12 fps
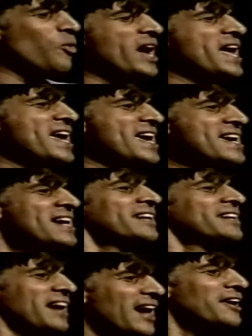we
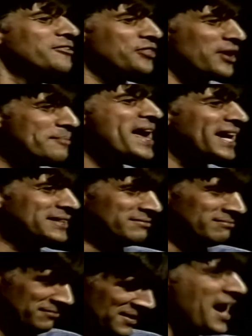coloured them in.
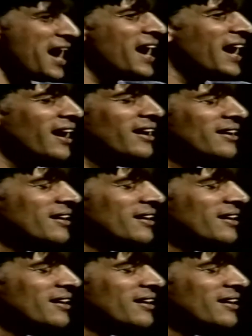There.